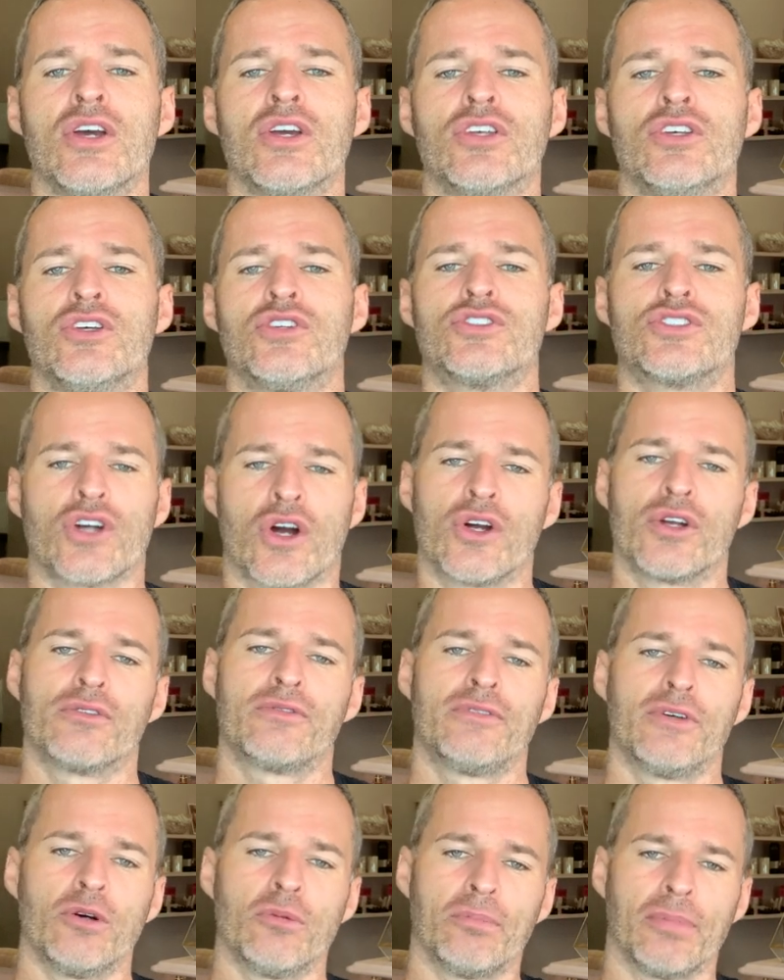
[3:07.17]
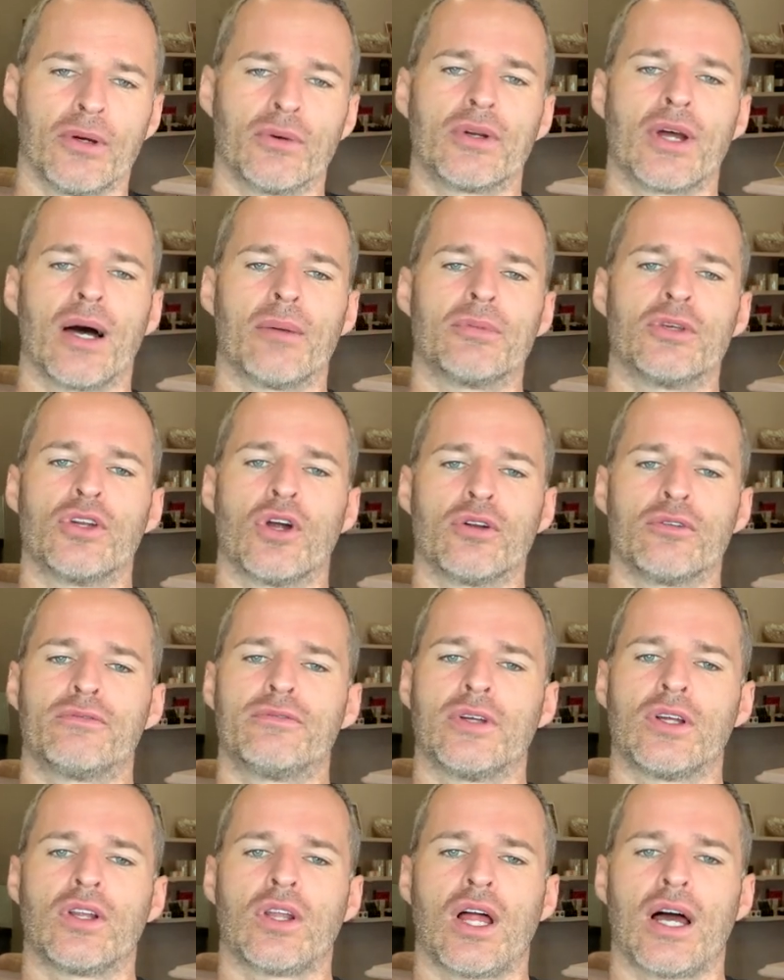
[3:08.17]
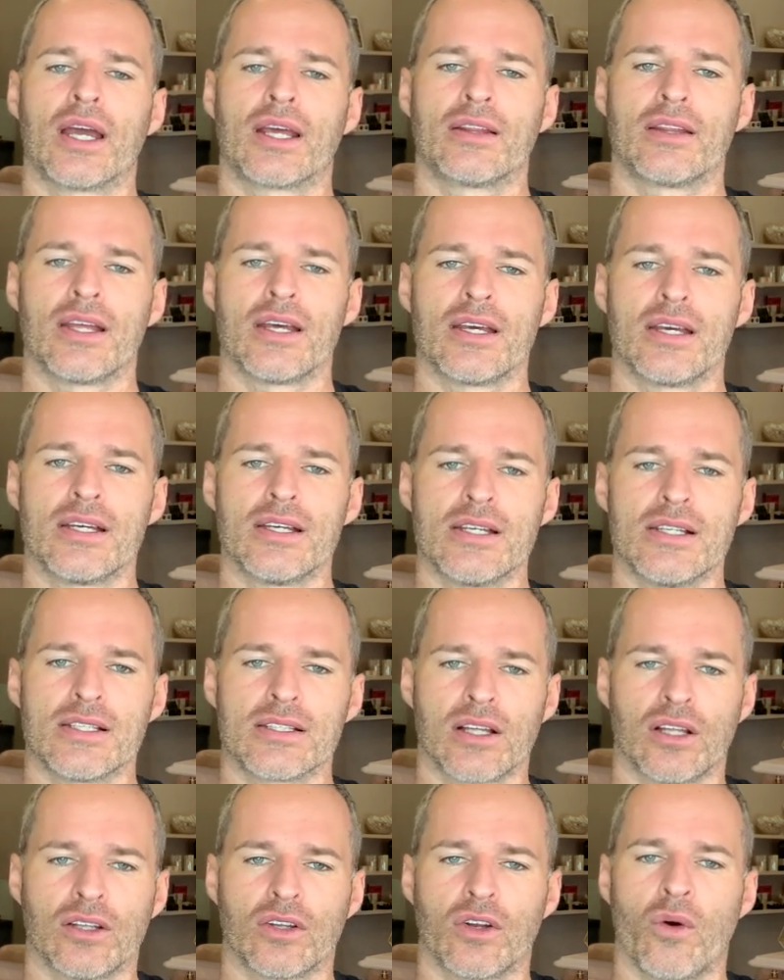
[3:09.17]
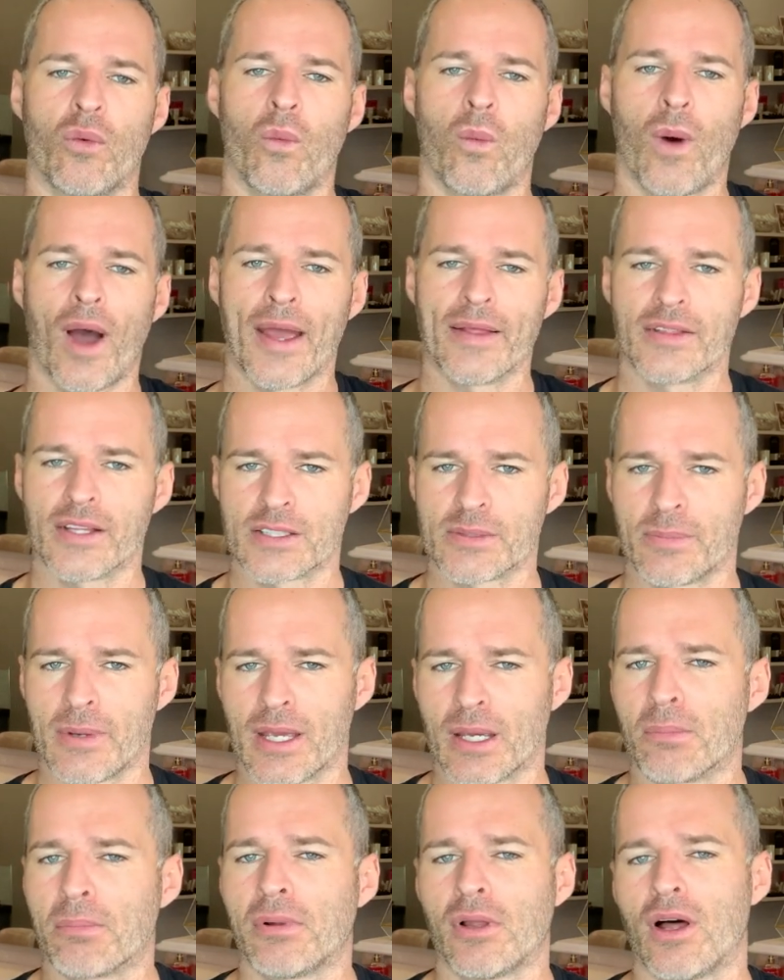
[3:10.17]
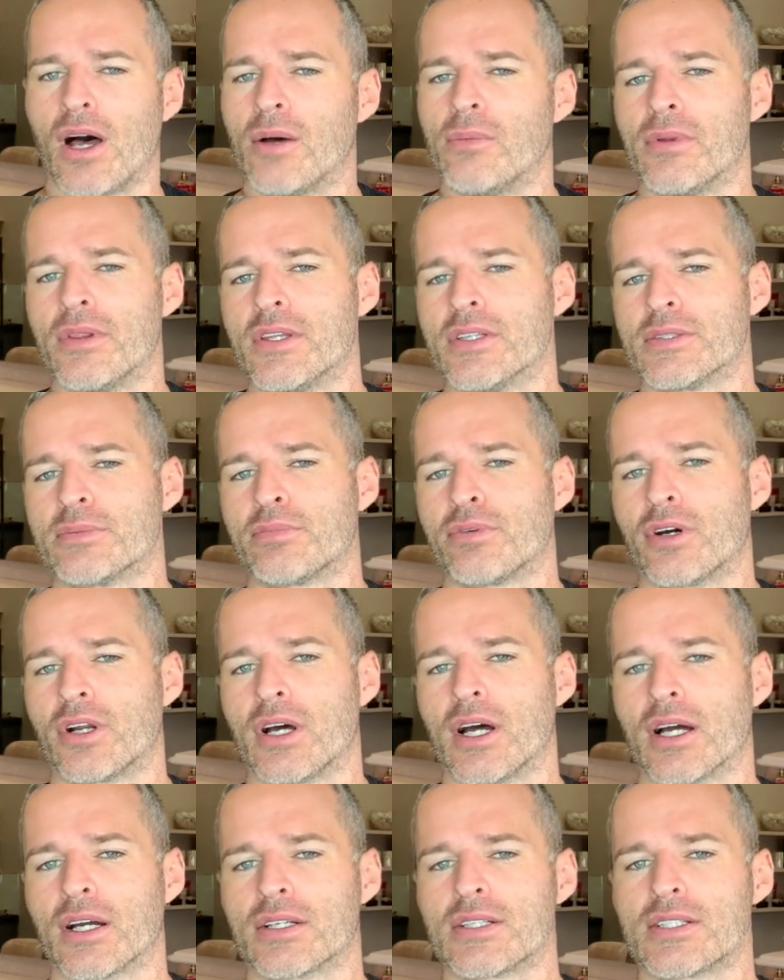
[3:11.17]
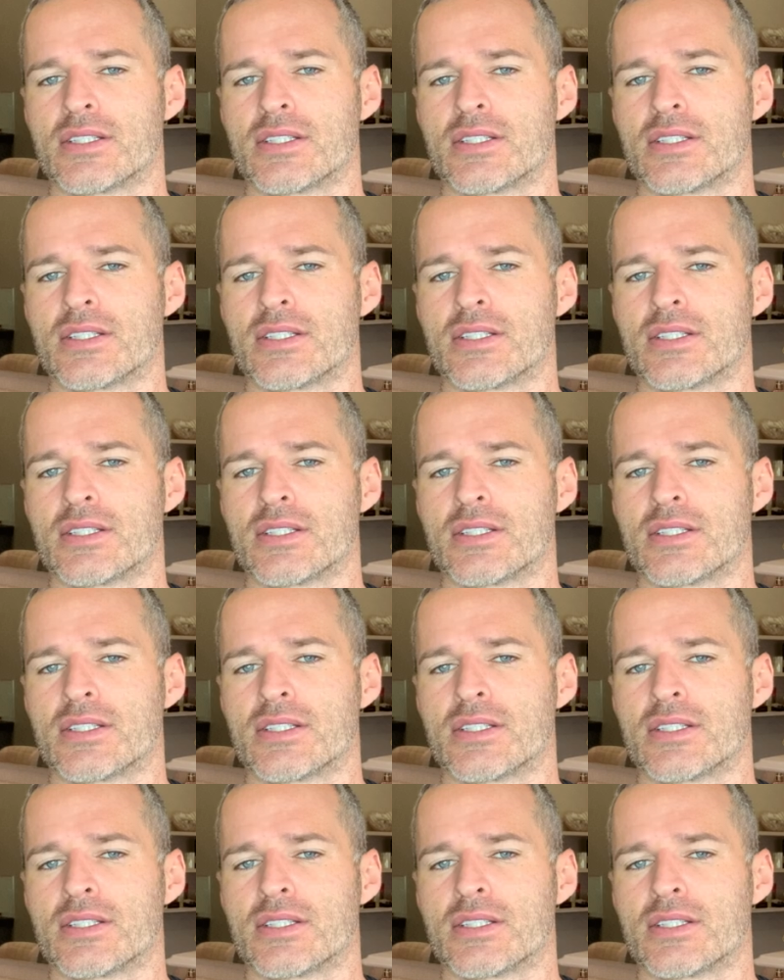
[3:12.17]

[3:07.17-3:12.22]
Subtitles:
You don't feel build-up. You don't feel like there's a lot of weight that's being applied with this product.